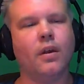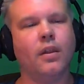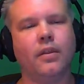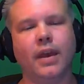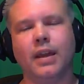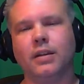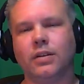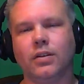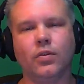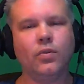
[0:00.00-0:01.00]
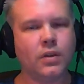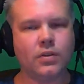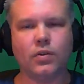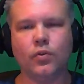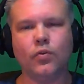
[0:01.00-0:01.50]
that you can
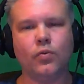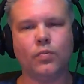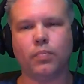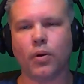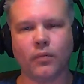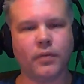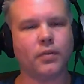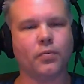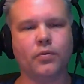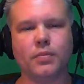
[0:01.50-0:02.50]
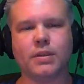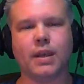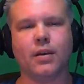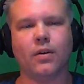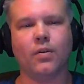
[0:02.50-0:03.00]
do perfect room
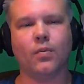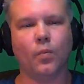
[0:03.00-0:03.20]
scale